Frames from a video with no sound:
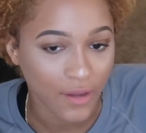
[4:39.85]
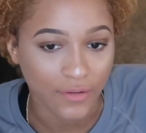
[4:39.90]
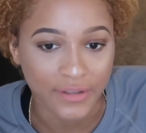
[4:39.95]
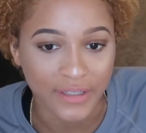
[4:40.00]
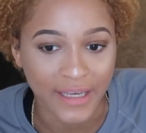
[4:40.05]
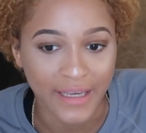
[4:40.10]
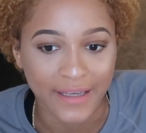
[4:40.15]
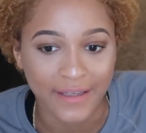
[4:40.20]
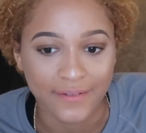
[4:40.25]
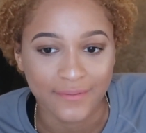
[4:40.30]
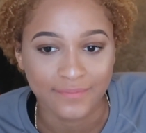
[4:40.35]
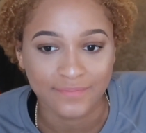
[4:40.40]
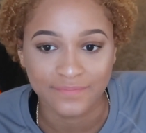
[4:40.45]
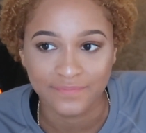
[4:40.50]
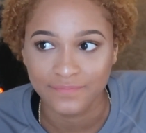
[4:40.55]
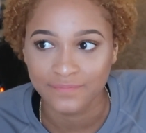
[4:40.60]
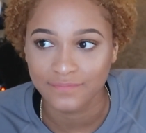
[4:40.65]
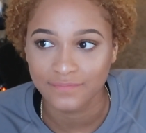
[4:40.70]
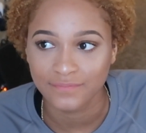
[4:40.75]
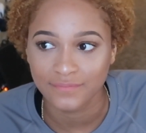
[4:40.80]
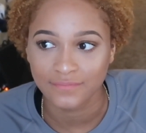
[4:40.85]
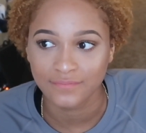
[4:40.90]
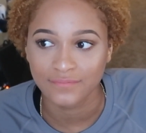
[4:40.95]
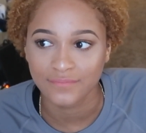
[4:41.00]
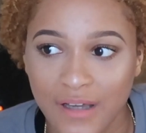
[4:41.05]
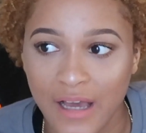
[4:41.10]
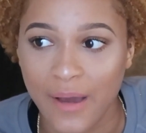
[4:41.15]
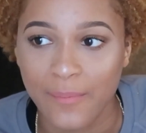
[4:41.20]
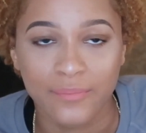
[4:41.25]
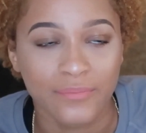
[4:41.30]
Okay.
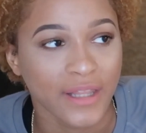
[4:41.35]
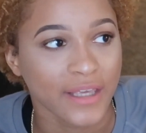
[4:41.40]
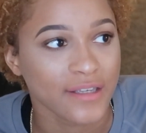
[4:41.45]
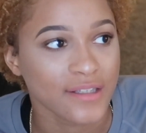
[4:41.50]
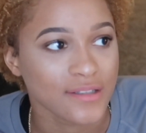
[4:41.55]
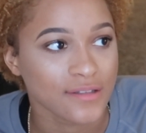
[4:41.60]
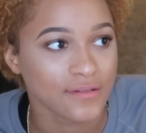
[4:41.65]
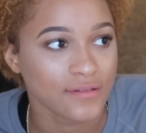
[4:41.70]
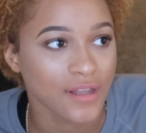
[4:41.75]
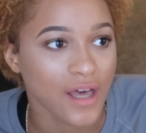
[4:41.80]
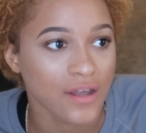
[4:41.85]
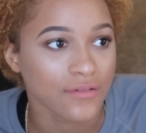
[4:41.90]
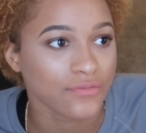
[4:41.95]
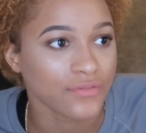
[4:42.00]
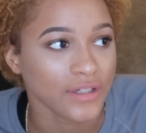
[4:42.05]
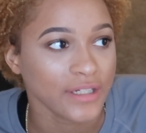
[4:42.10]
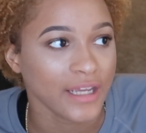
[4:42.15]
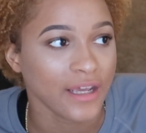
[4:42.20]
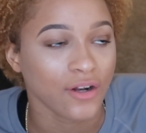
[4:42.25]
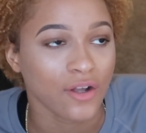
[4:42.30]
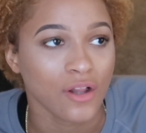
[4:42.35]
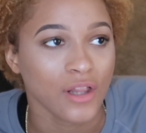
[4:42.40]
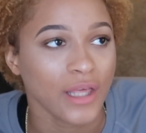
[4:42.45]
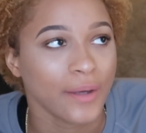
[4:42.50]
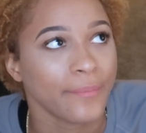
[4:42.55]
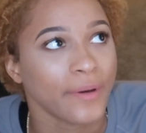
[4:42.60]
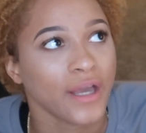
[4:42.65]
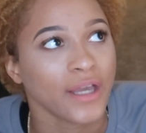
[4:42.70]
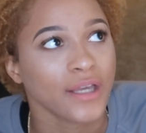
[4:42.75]
I'm like not funny at all, am